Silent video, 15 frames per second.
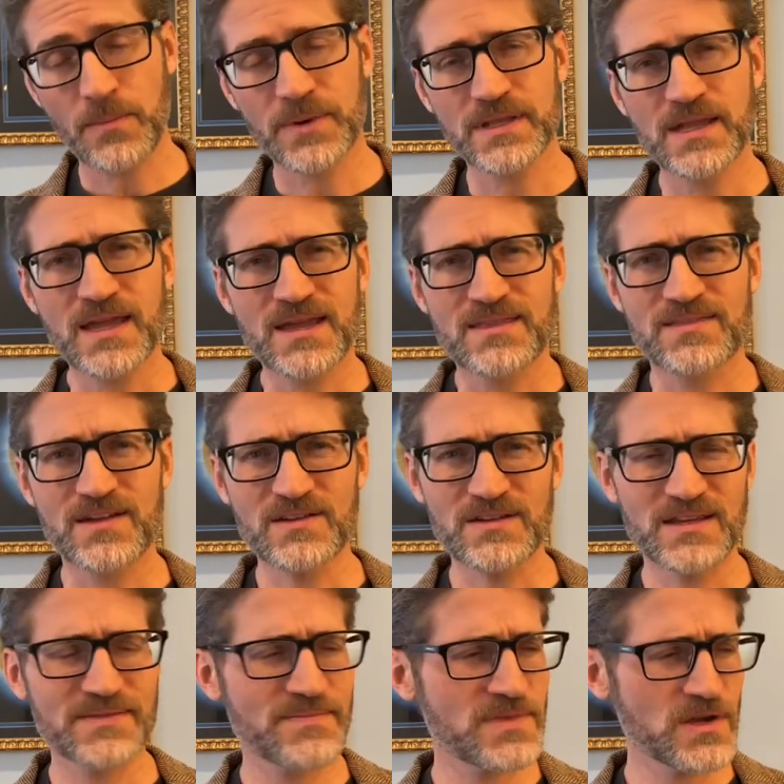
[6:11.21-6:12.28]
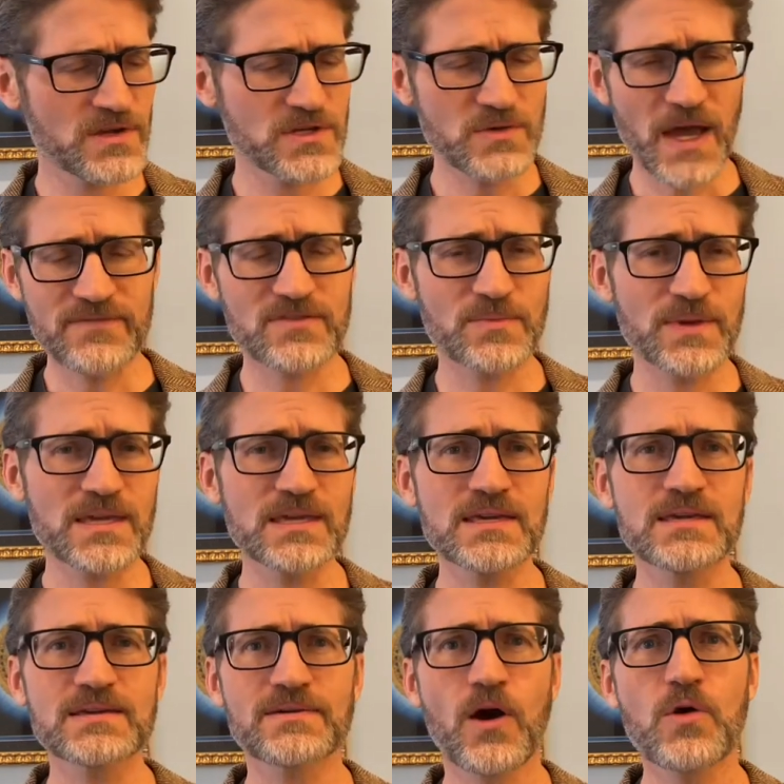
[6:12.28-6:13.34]
but you have to
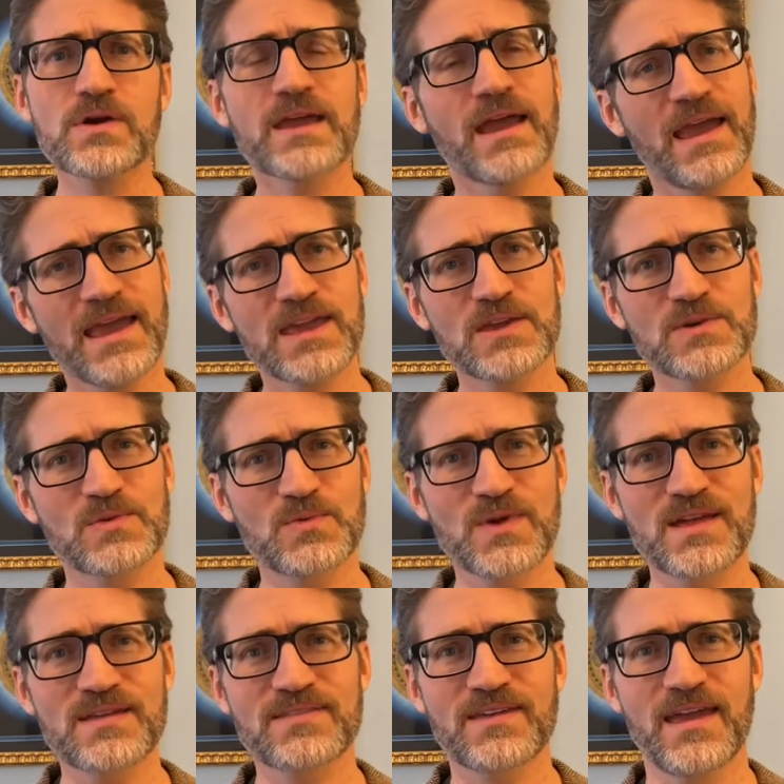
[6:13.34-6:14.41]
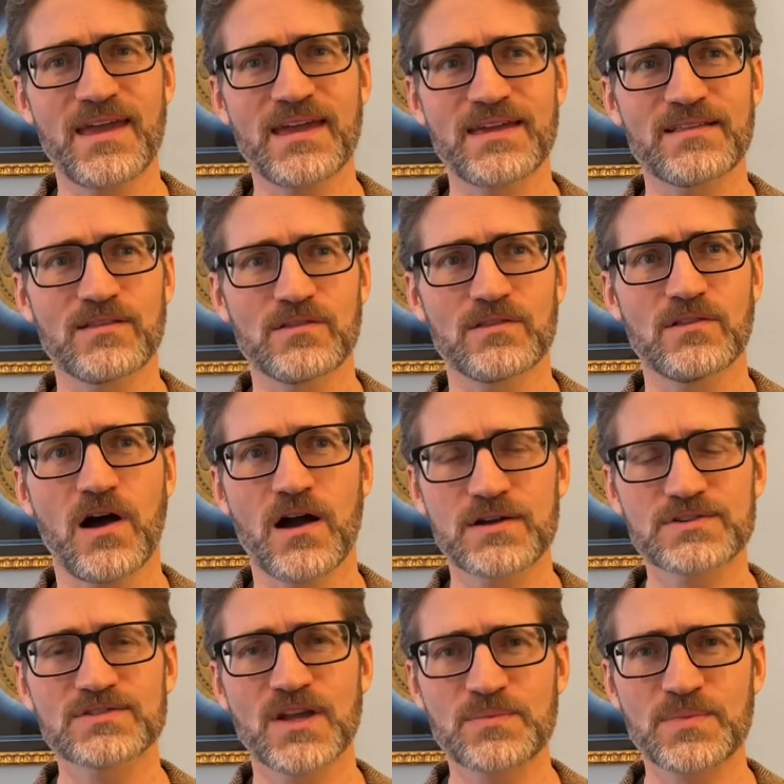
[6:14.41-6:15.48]
be okay with a
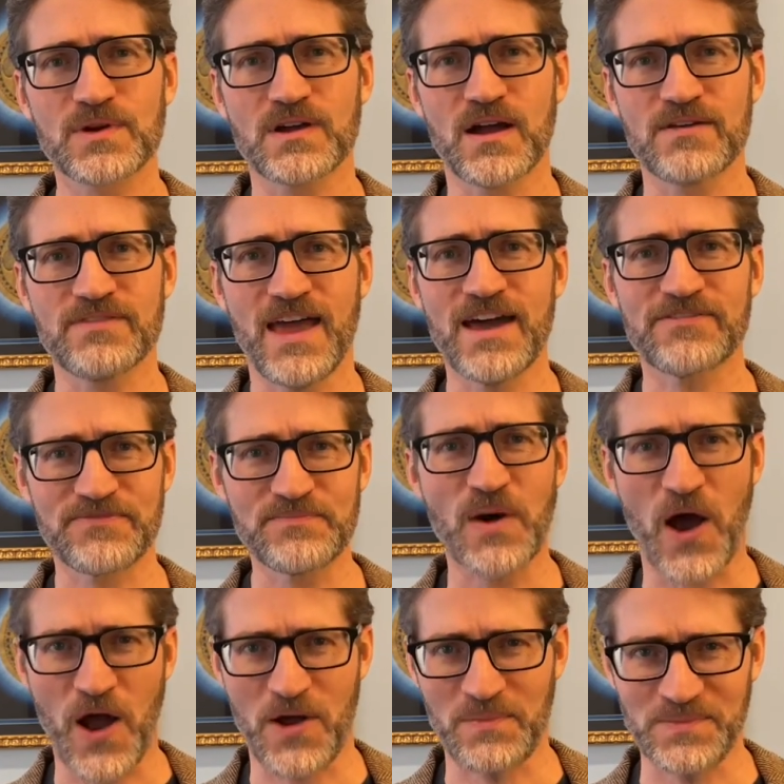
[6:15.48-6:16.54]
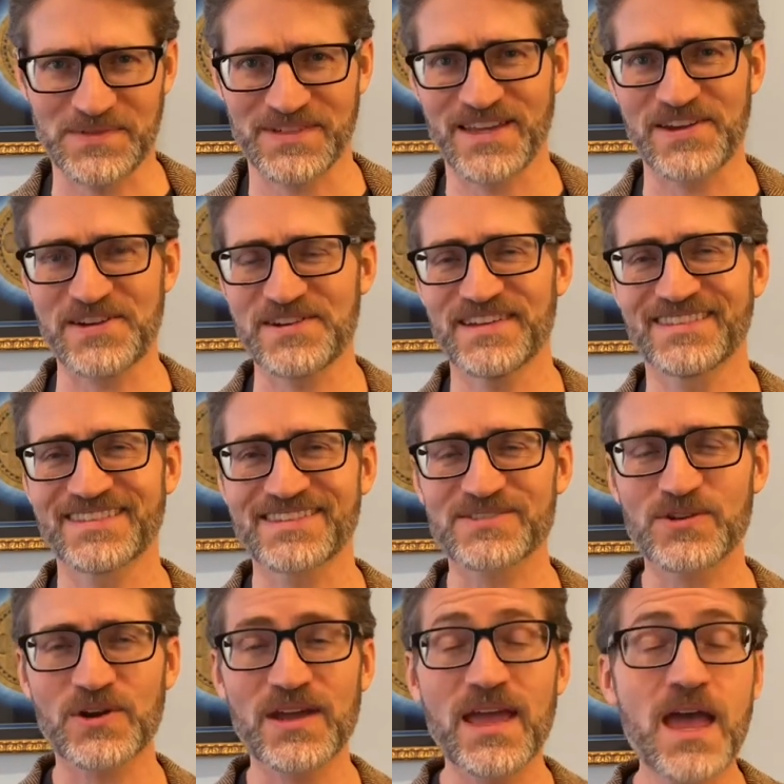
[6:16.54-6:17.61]
large number of F-bombs here in this
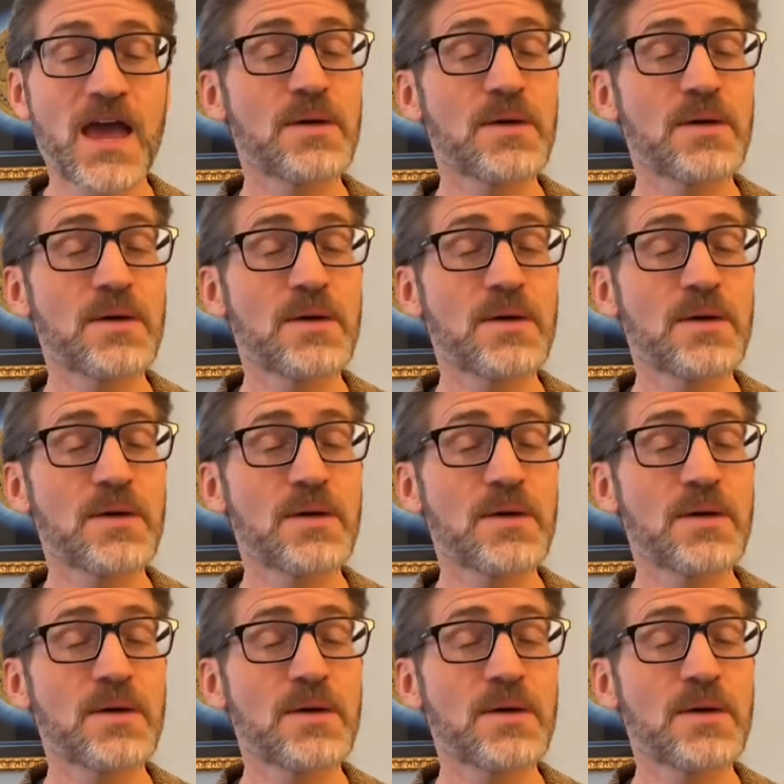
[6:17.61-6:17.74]
story.